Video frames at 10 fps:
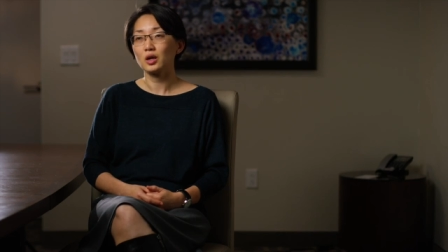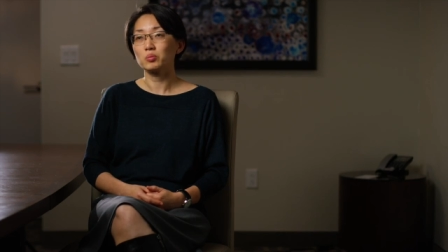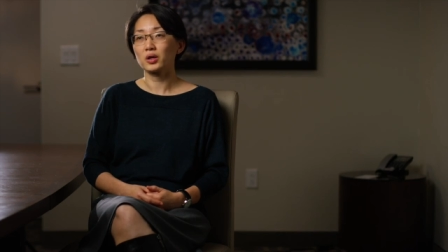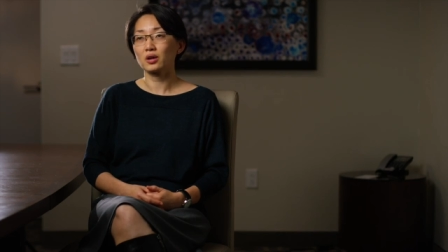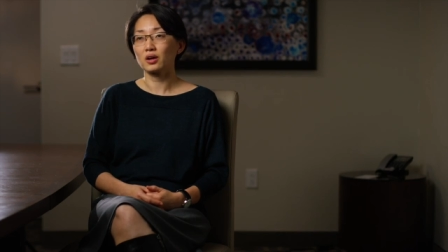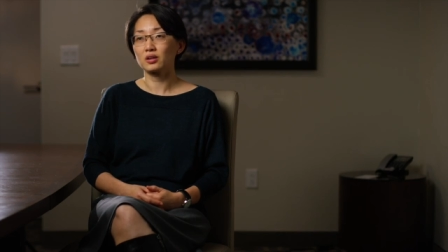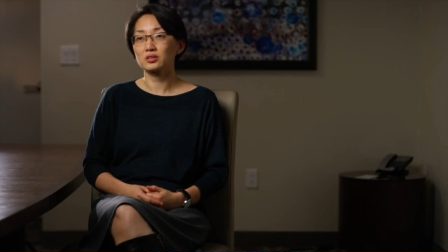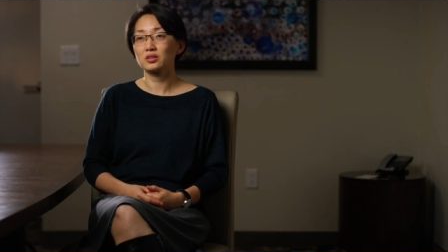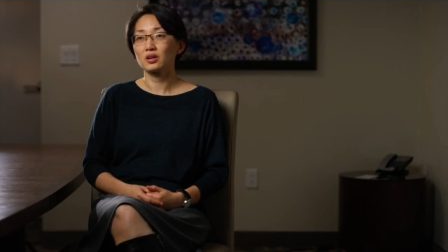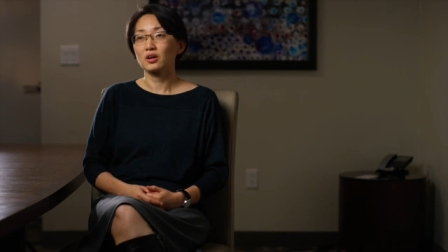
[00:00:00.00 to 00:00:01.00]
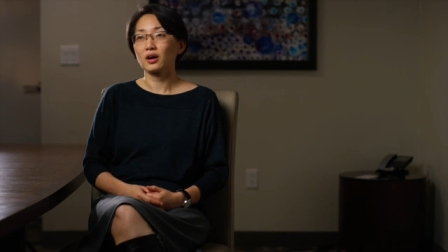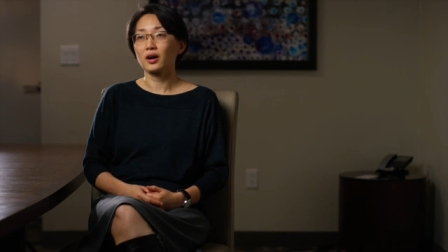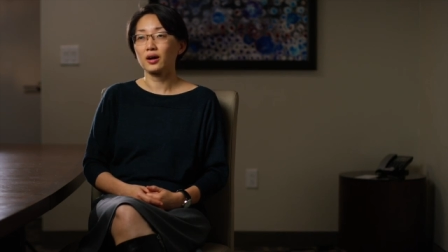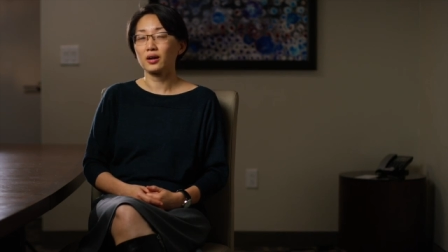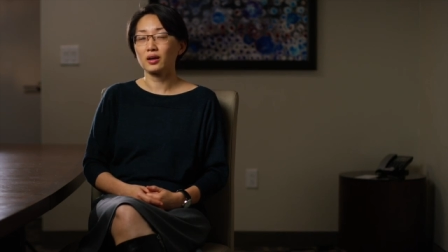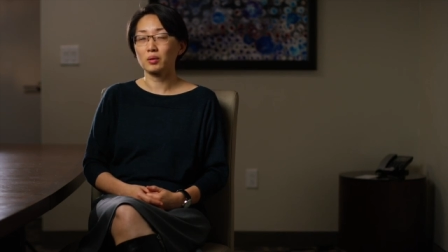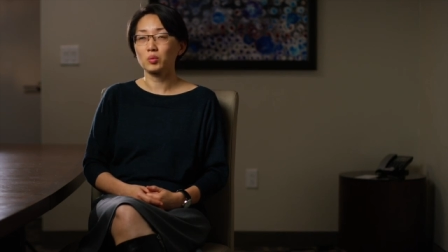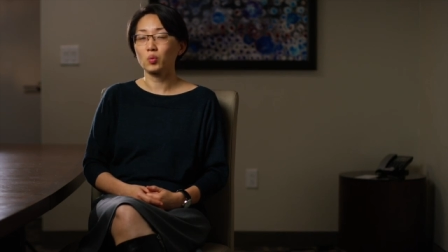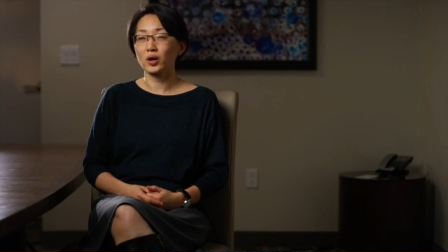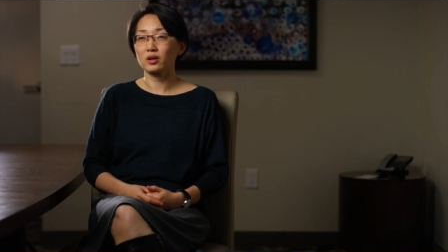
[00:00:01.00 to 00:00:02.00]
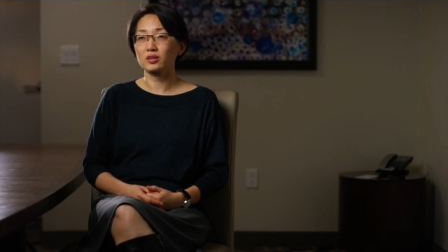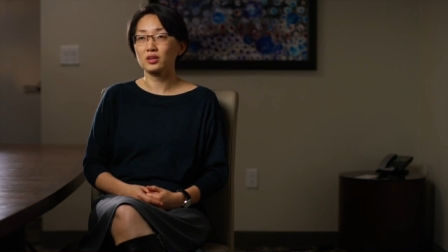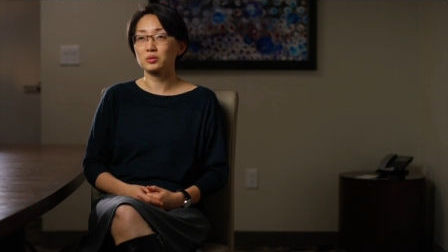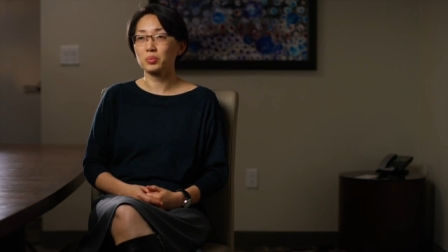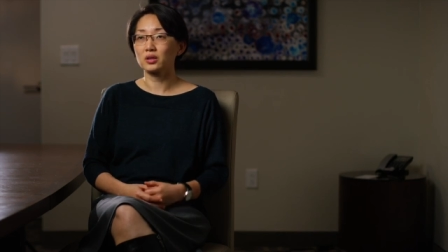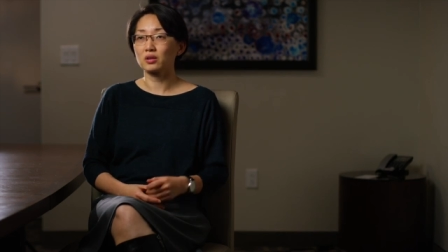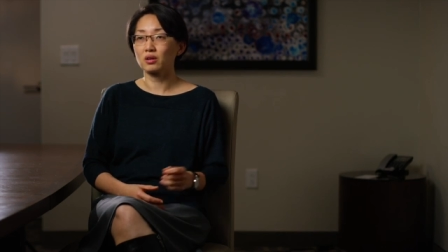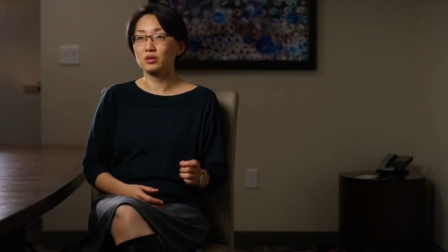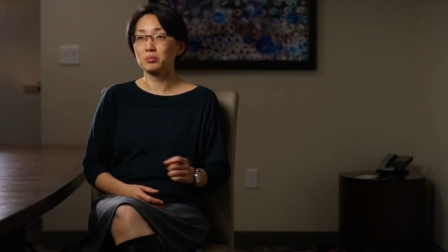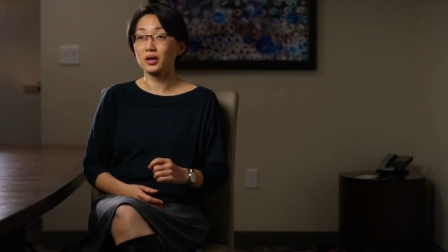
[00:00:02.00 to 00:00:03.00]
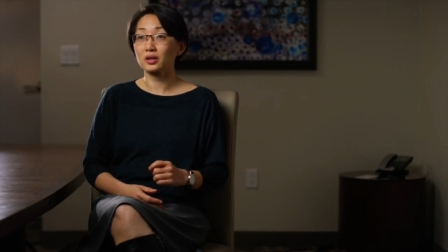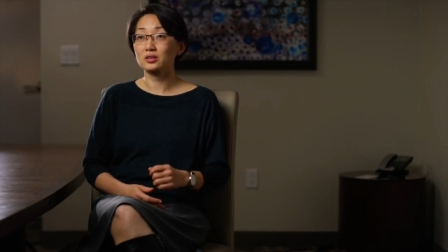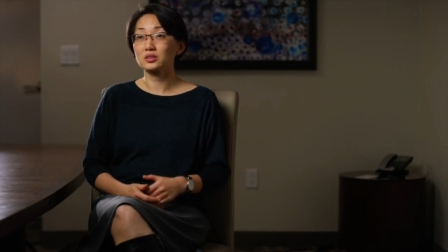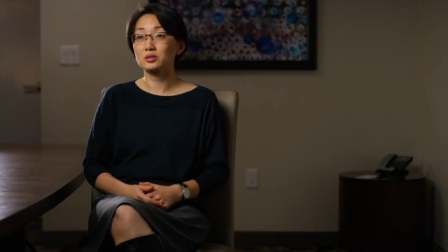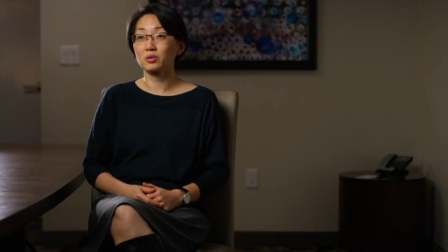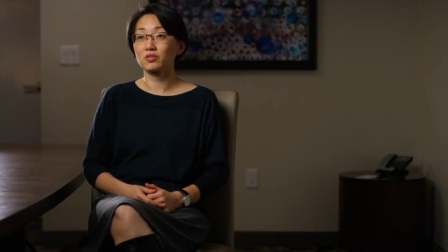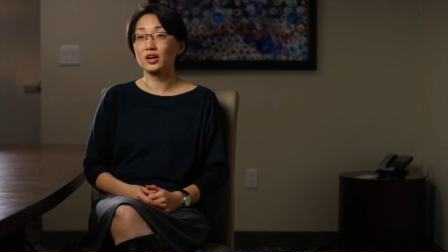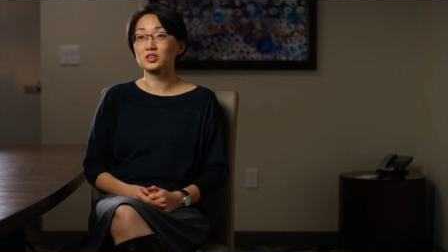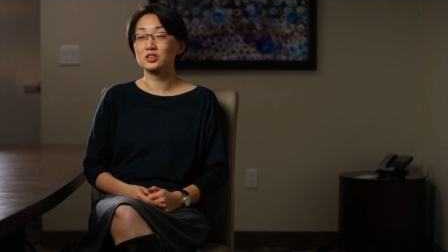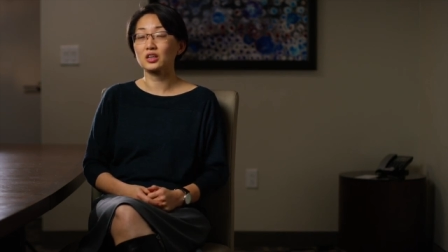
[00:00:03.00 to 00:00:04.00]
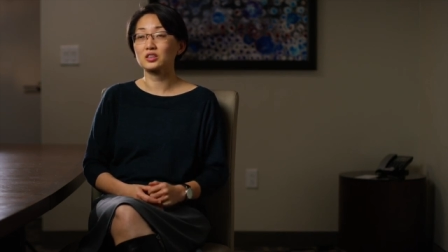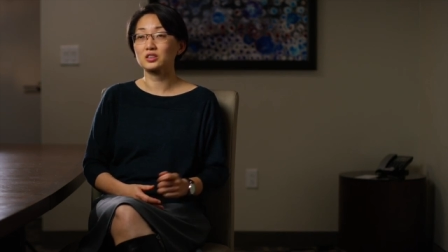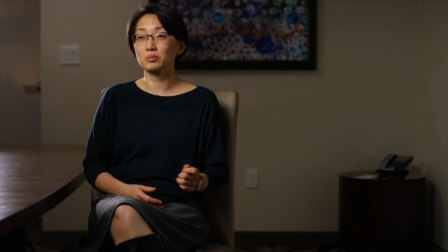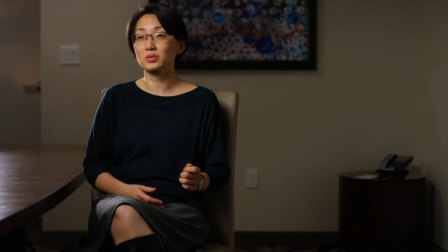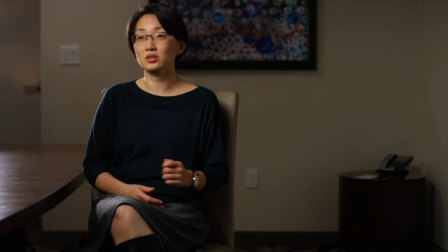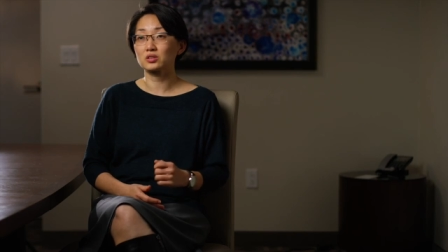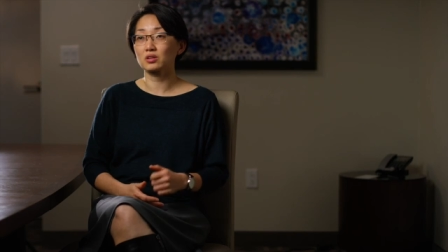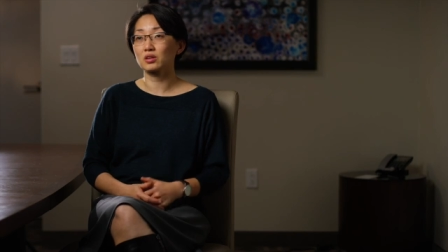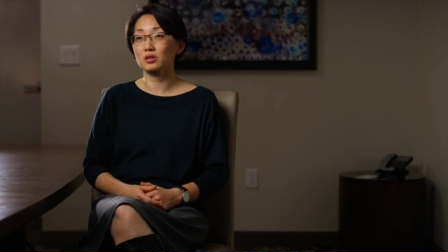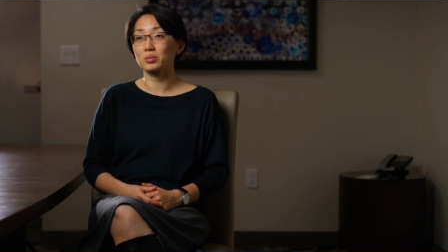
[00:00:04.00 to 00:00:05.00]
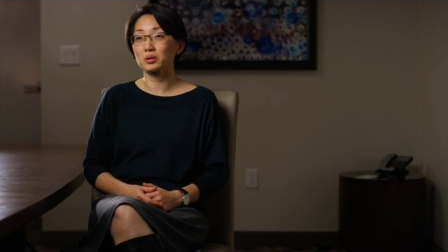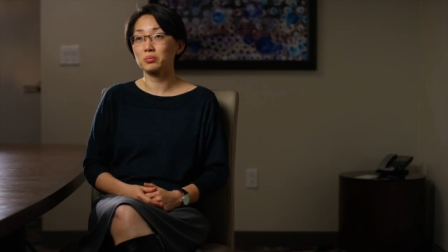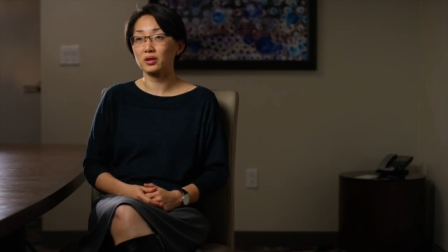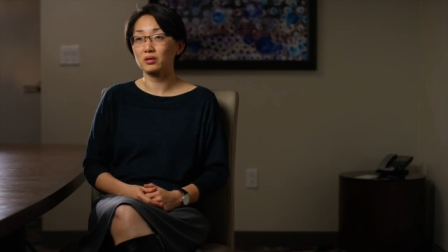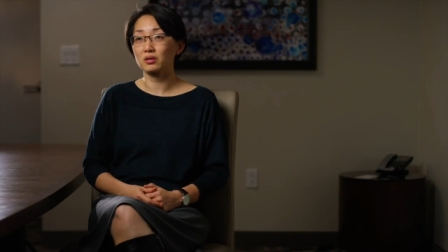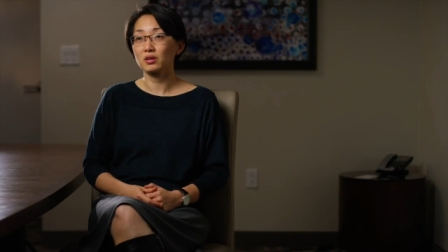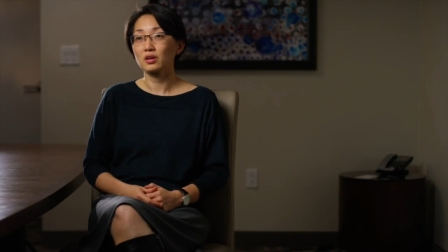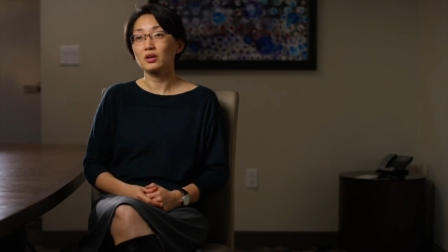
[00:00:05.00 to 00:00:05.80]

because I am aware that depending on the mechanism of action, that some things are going to be better